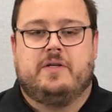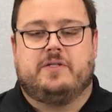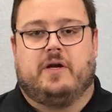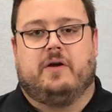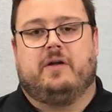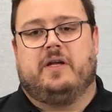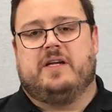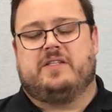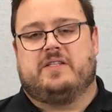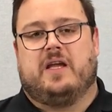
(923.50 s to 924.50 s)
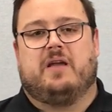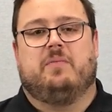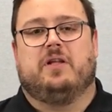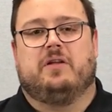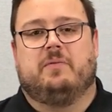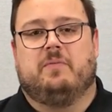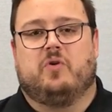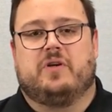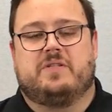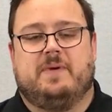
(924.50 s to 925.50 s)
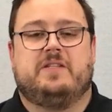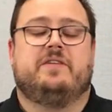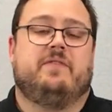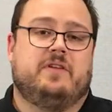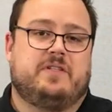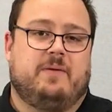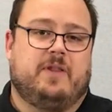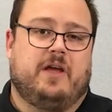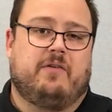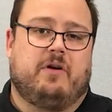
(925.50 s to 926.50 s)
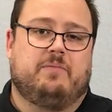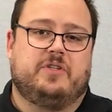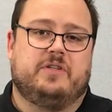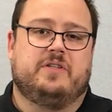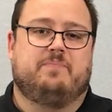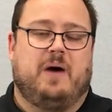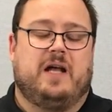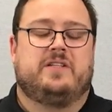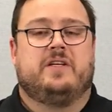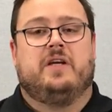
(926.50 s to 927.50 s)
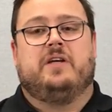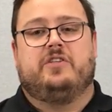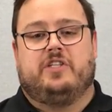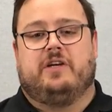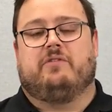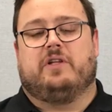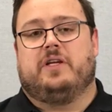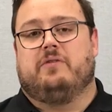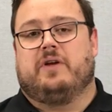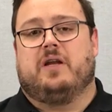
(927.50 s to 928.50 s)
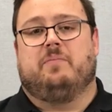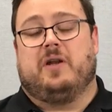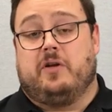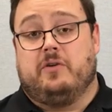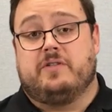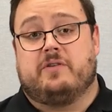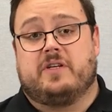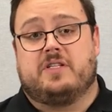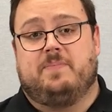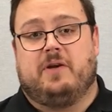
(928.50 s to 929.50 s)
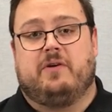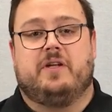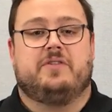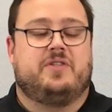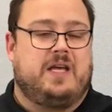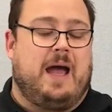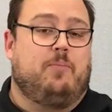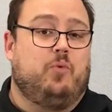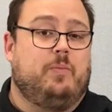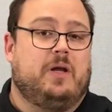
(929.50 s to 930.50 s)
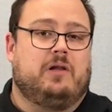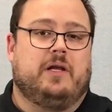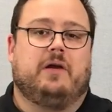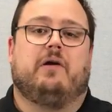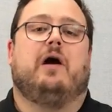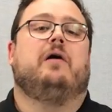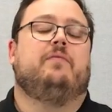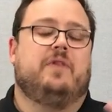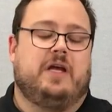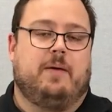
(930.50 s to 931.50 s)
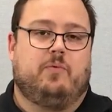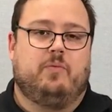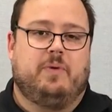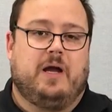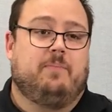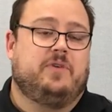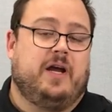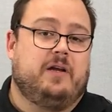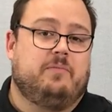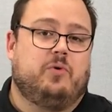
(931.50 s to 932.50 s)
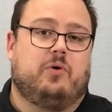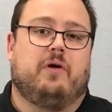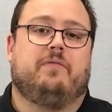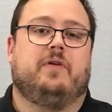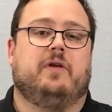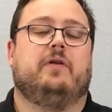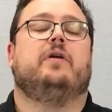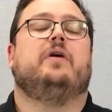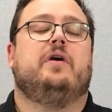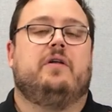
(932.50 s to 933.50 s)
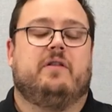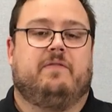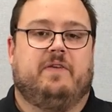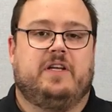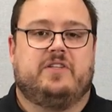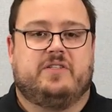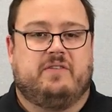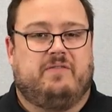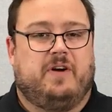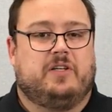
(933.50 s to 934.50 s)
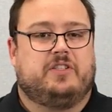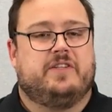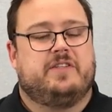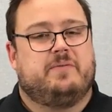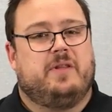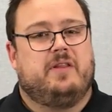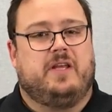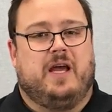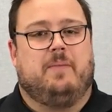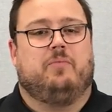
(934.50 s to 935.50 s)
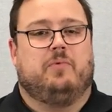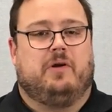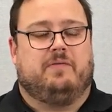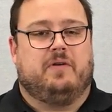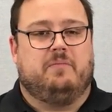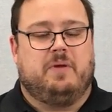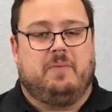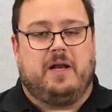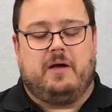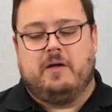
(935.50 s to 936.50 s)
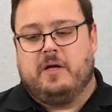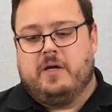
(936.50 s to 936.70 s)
So yes, they can be a little bit more expensive than some of the other options, but generally you'll get a better user experience. The app will be clearer, the app will be updated more often, the features and functions within the app will often be better.